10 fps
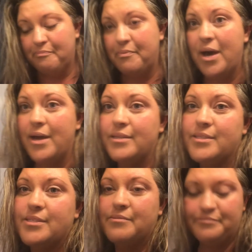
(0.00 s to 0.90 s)

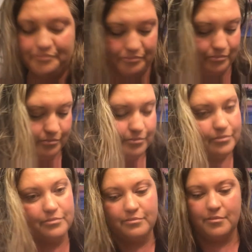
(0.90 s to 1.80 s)
But
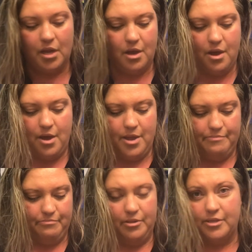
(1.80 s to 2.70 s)
I
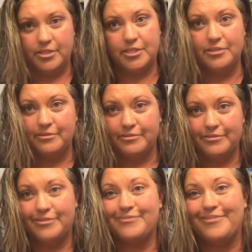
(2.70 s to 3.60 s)
lost
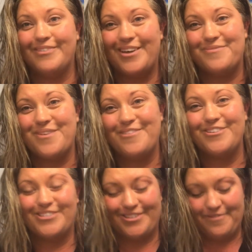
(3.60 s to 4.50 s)
my
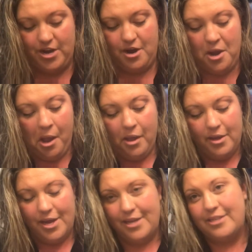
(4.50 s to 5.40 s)
primer somewhere,
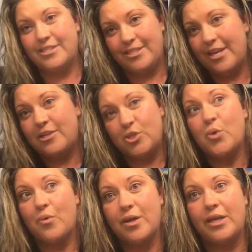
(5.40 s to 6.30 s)
and it's like
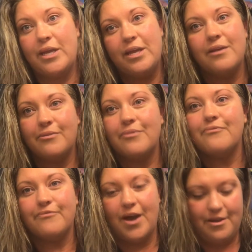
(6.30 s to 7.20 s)
$25
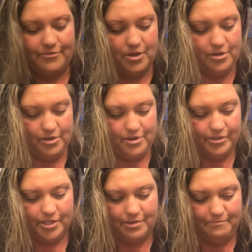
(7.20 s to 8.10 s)

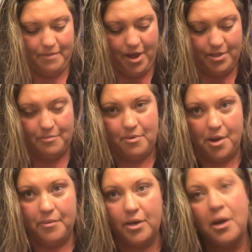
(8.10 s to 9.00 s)
to buy the
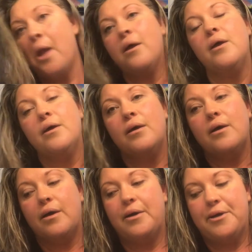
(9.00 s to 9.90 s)
primer.
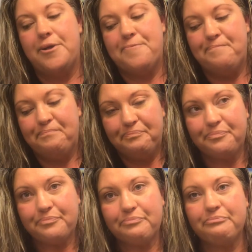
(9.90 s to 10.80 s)

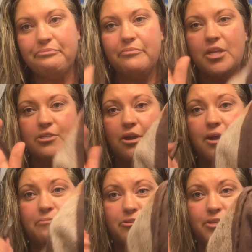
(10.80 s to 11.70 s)
Sorry,
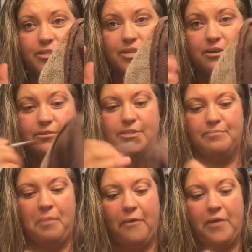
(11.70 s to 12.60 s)
I'm using a towel to
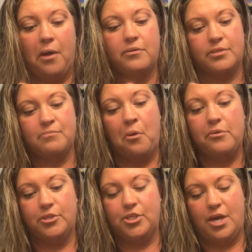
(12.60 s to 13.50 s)
buff out some
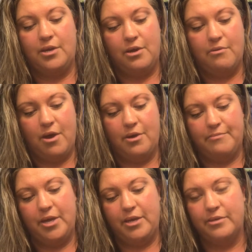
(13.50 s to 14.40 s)
old shadow out of
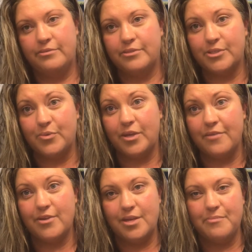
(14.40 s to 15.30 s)
my just quick
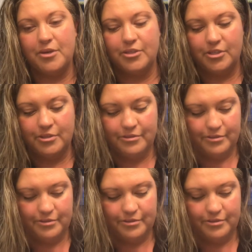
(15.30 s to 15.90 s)
everyday brush.